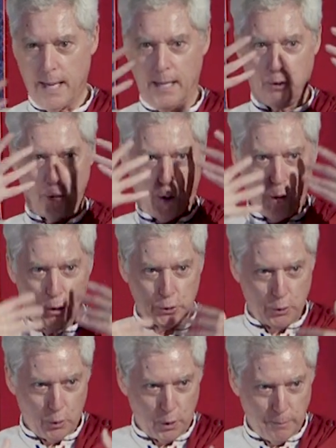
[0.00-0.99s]
And you
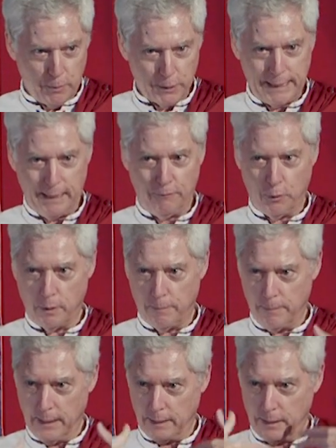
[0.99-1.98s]
also can perceive your
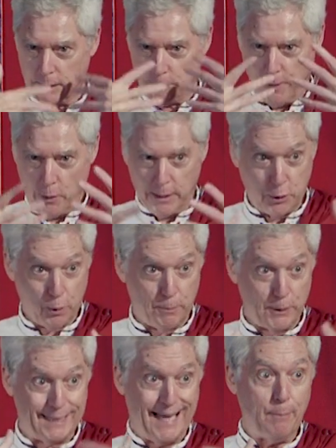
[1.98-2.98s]
experience, your
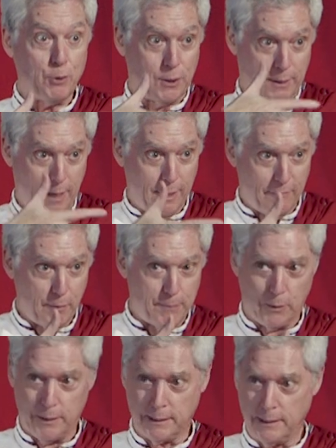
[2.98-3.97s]
perception of
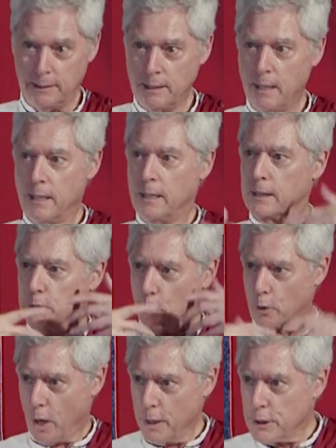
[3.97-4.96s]
appearances. So
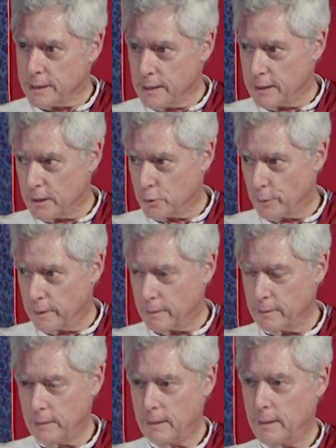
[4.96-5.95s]
consciousness is
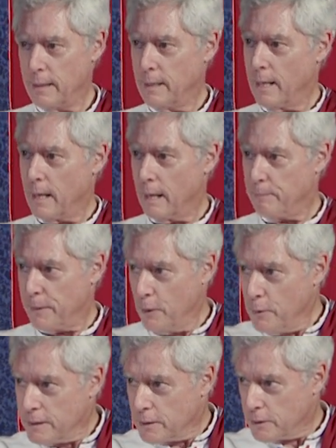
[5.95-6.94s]
real,
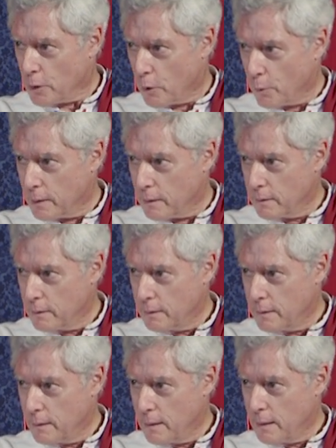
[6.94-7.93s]
appearances are real,
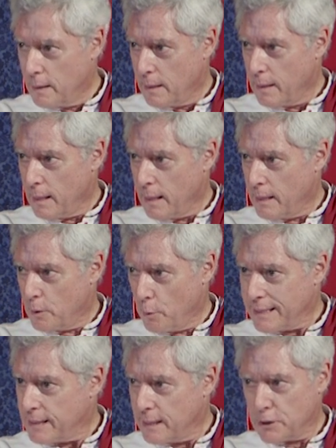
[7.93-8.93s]
and the
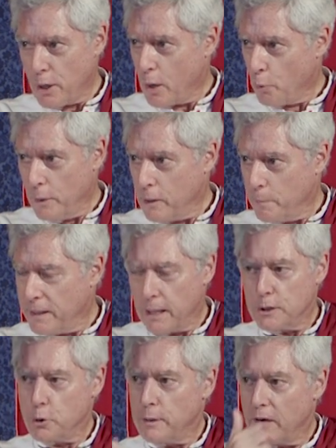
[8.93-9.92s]
rest is not real
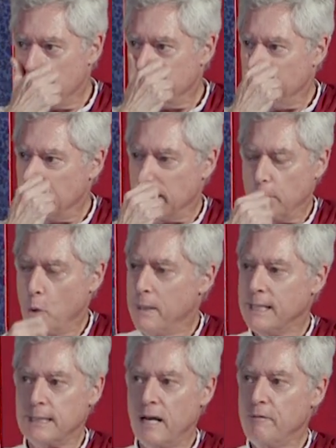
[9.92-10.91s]
because you never see them.
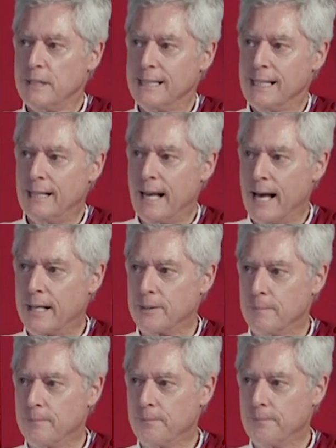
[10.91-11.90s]
Nobody's ever seen an
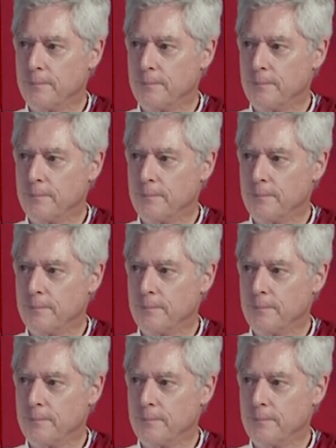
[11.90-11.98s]
atom.